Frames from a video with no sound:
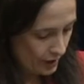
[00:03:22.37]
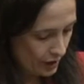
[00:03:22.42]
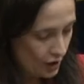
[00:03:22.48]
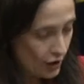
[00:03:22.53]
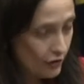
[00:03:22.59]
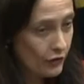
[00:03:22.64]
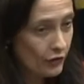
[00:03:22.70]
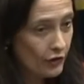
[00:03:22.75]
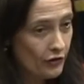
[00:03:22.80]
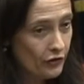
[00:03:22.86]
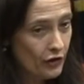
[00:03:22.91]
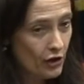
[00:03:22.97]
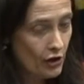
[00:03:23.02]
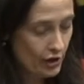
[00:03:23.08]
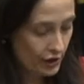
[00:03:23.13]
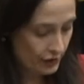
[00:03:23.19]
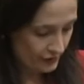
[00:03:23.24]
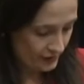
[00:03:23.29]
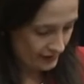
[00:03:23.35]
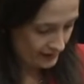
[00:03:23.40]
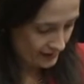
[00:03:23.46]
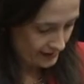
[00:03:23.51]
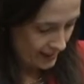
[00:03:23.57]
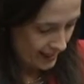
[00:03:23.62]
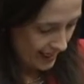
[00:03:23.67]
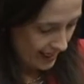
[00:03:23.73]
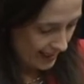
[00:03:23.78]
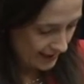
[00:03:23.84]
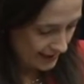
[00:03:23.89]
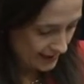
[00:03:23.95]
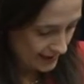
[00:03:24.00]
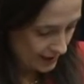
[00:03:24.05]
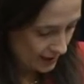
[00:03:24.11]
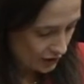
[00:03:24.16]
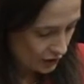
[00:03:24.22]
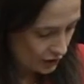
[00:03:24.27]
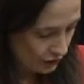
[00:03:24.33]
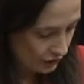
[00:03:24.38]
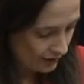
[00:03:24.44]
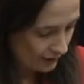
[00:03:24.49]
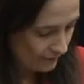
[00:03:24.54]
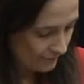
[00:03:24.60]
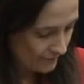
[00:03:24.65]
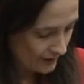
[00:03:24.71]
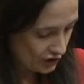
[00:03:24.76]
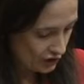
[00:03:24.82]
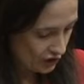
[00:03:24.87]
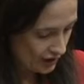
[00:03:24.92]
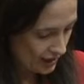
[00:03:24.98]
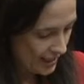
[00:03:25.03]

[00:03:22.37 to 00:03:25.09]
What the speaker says: Their thoughts and tunnel vision